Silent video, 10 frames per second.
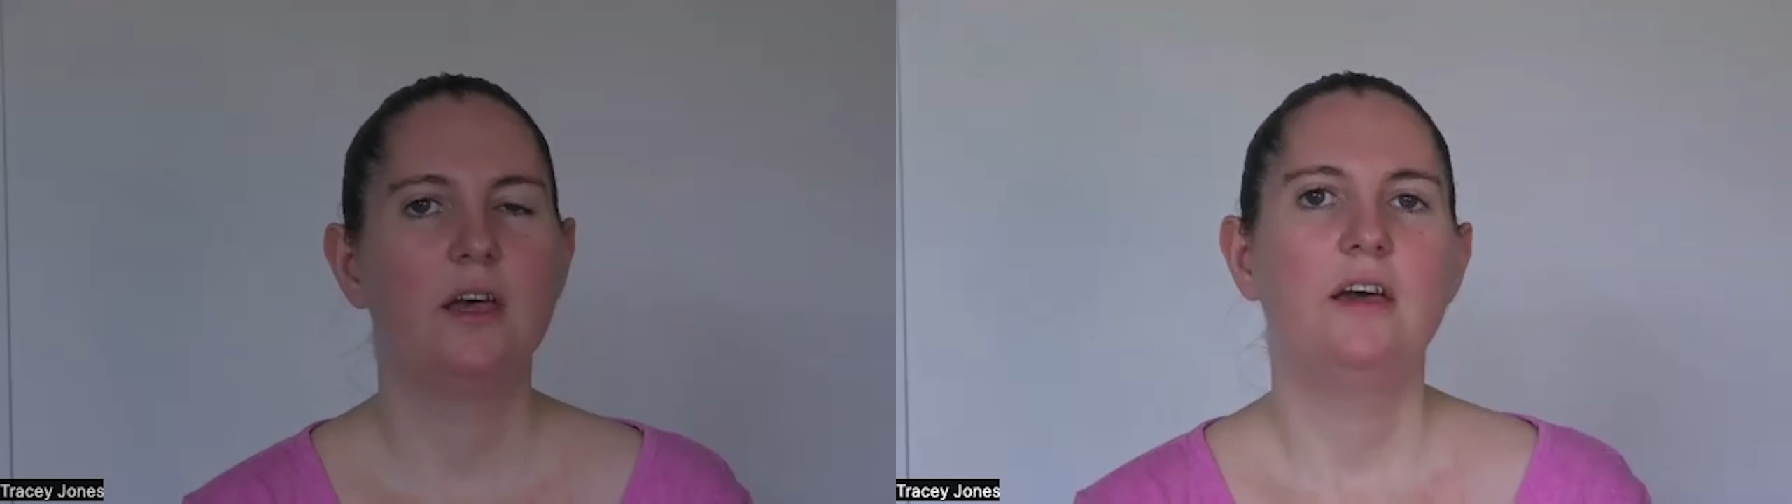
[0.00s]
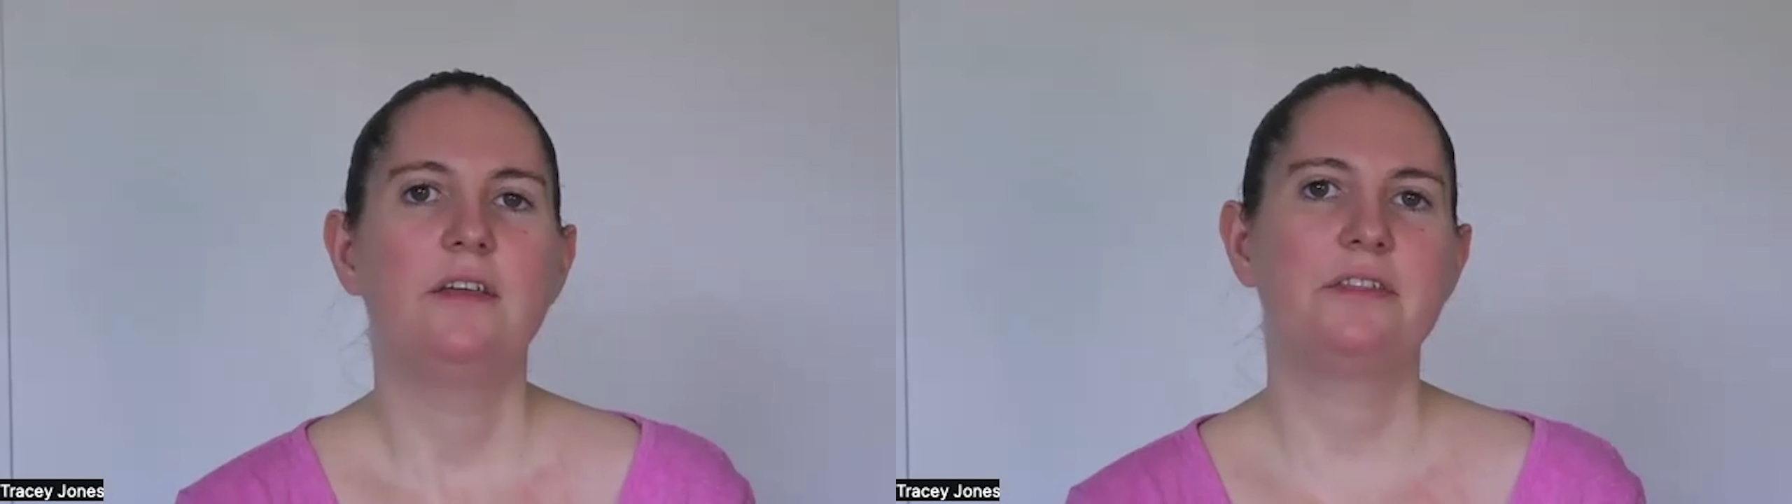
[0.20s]

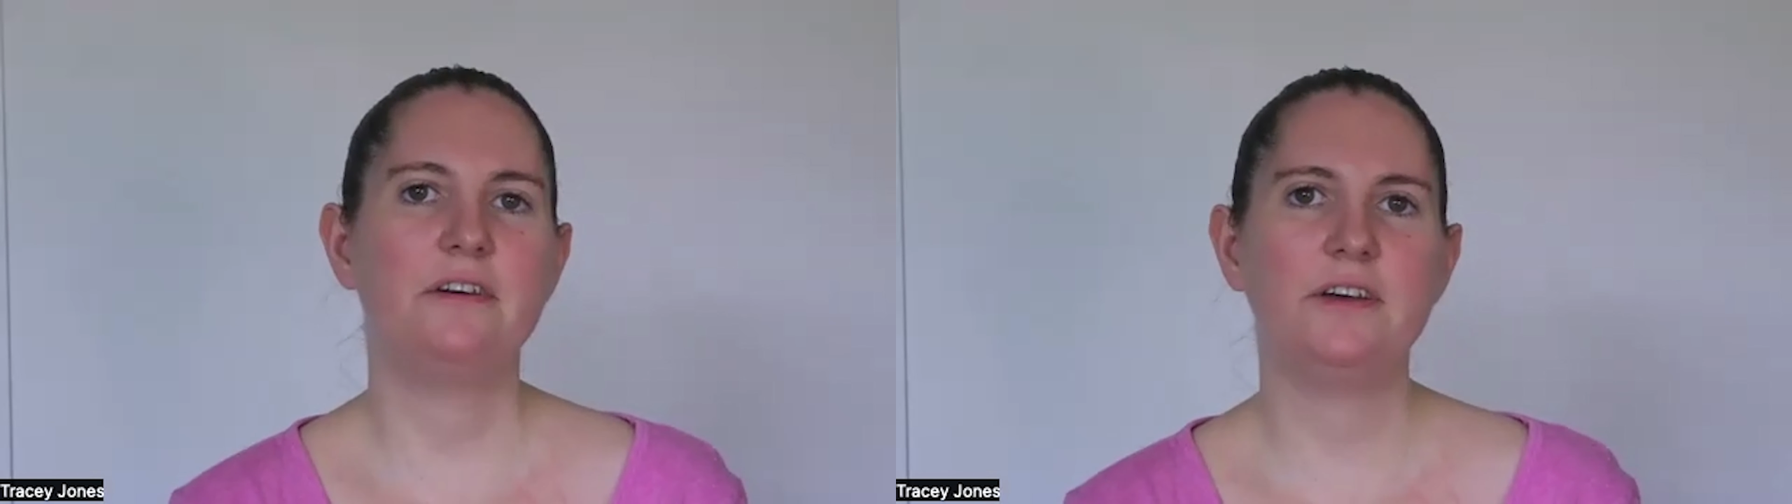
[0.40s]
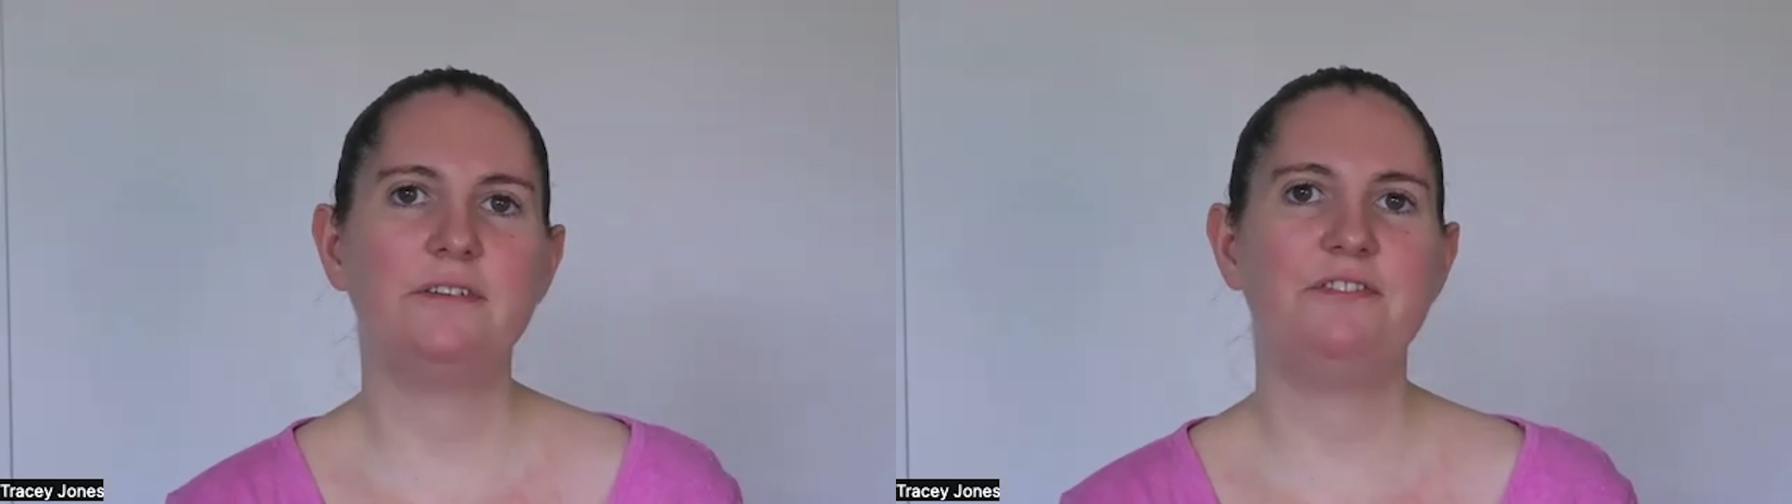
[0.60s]
The
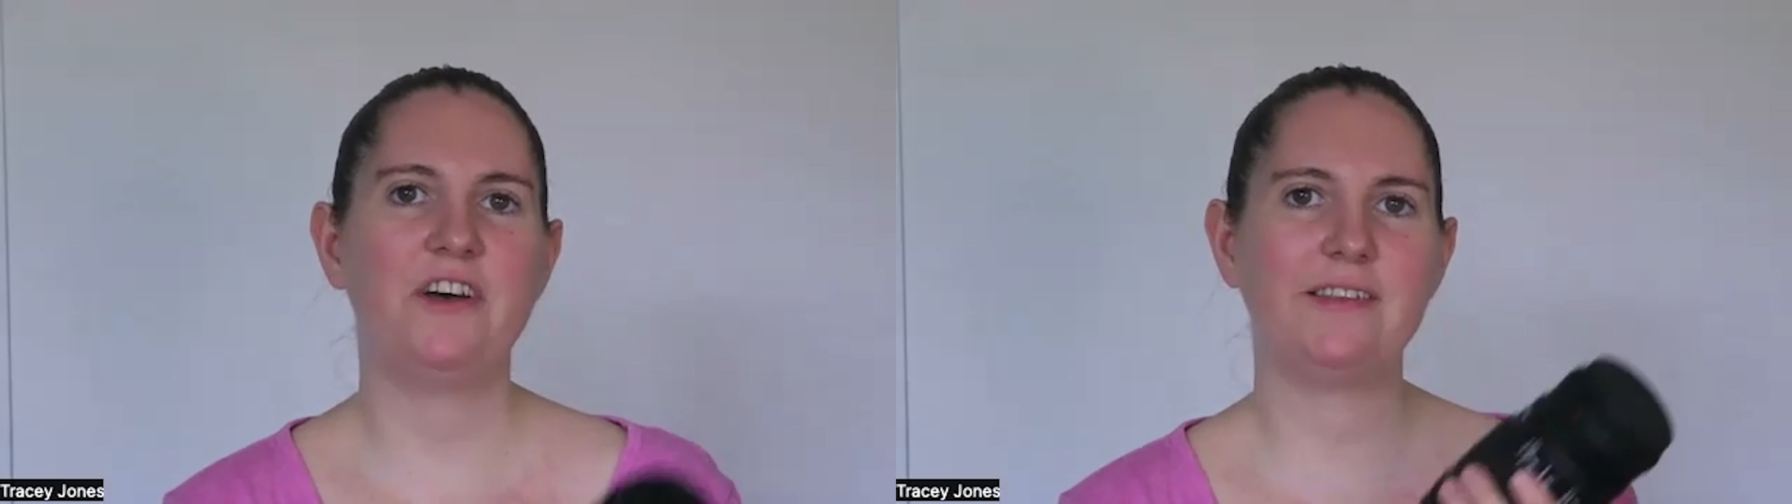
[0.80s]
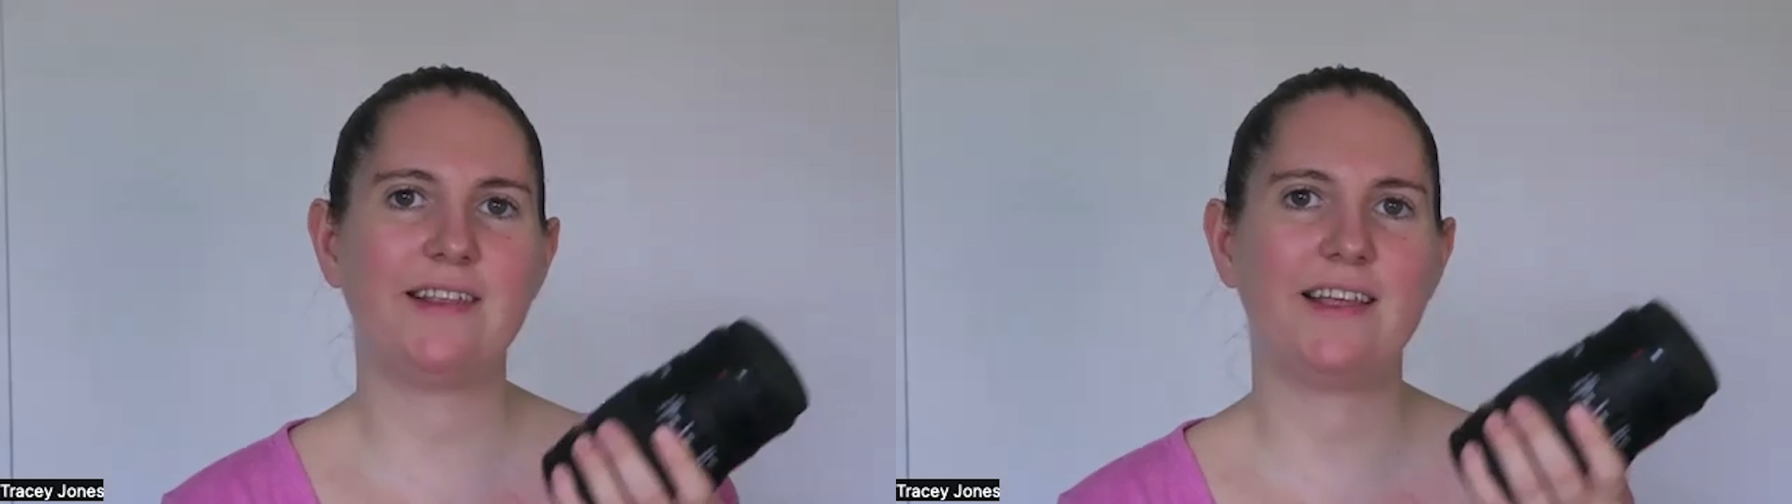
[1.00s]

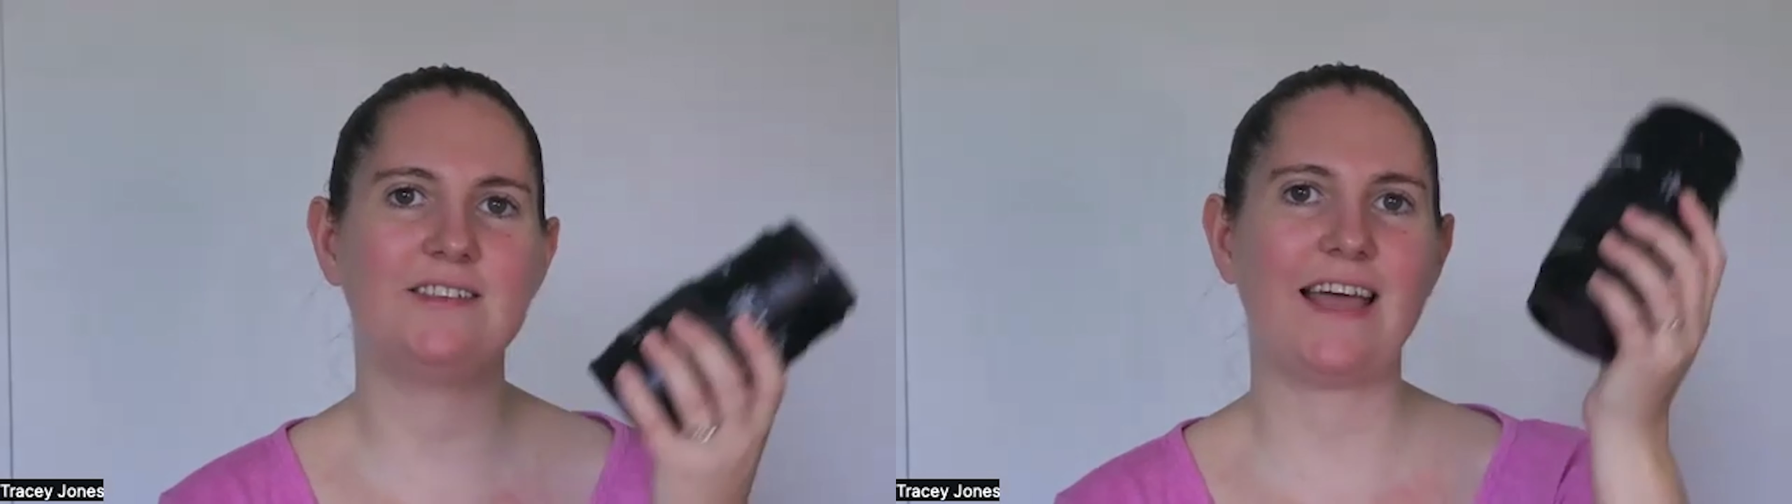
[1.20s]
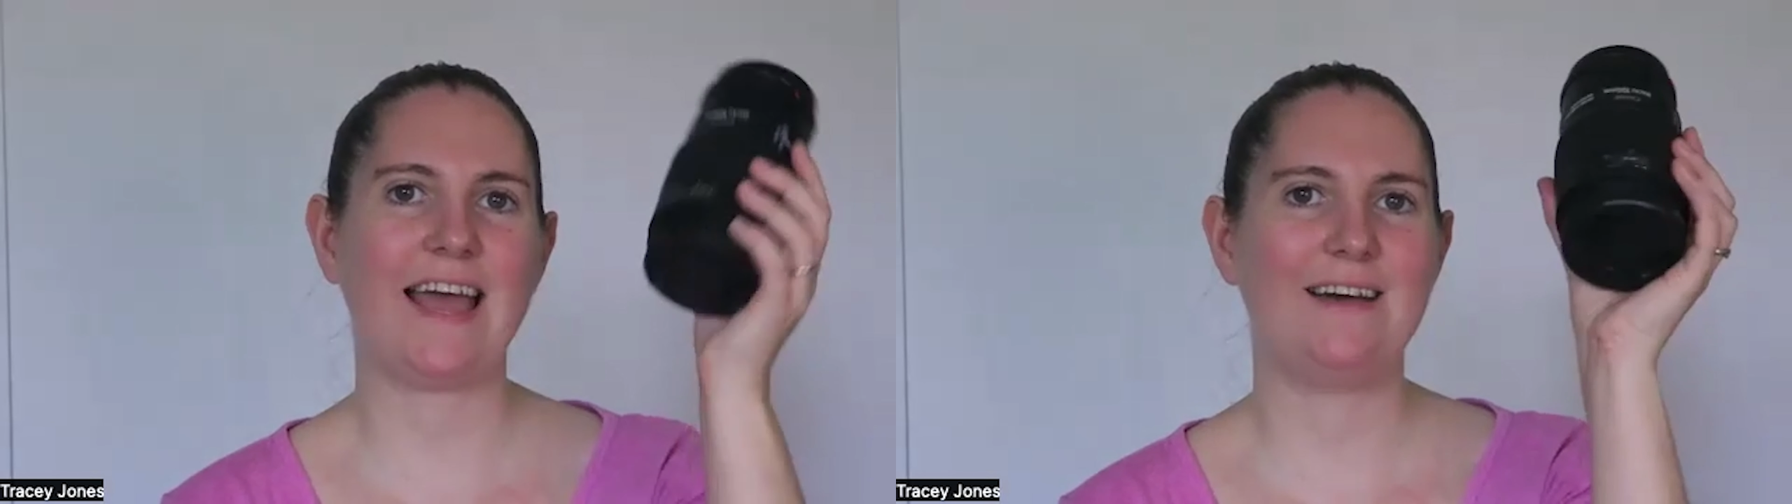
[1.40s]
first lens
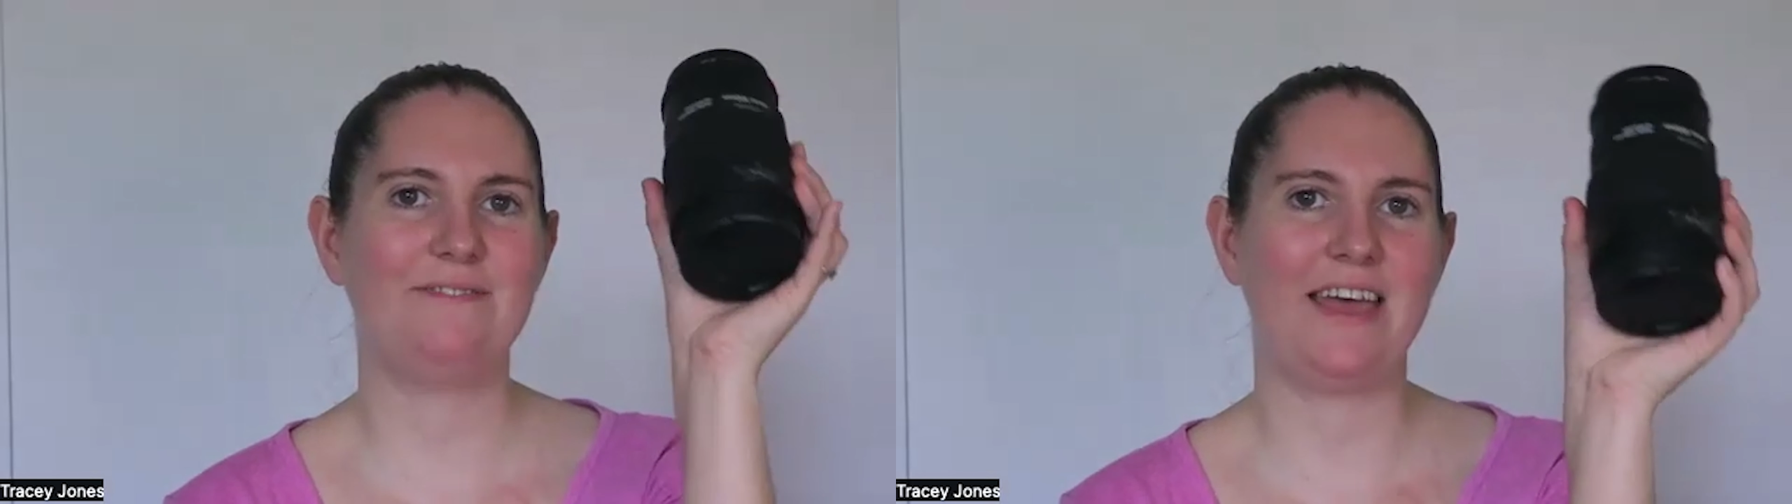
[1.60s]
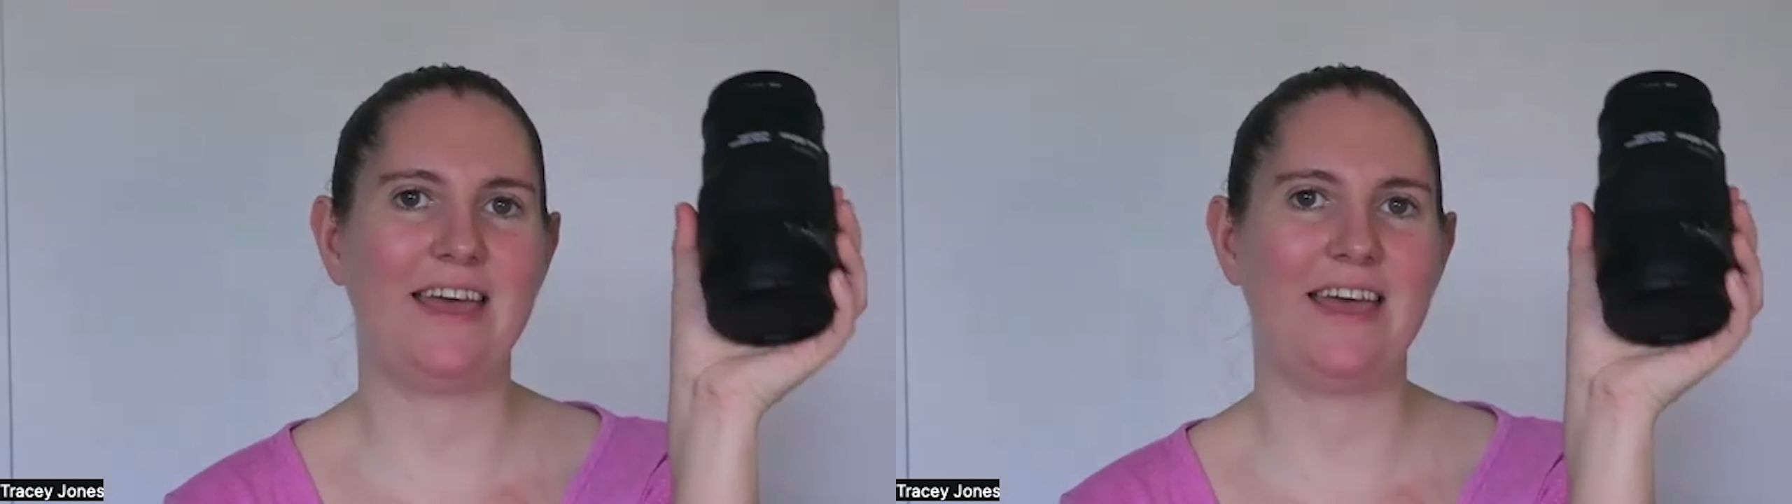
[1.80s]
I have